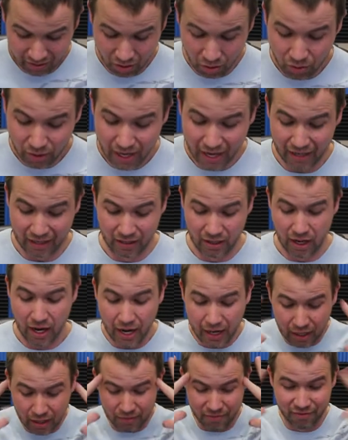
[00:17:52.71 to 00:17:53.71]
okay,
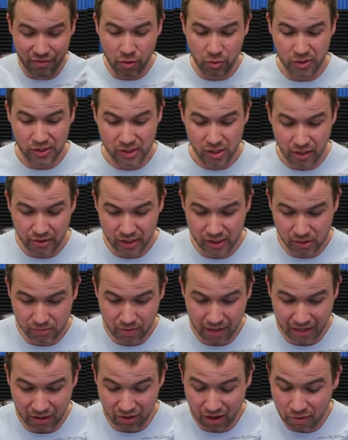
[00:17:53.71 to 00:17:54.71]
I gotta focus on
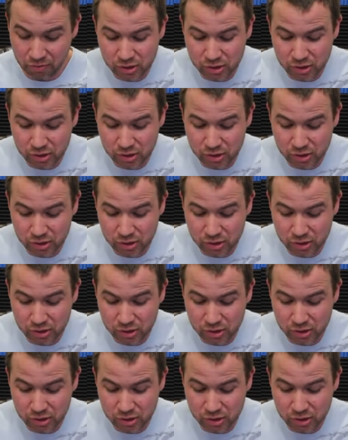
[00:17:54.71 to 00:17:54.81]
this metal.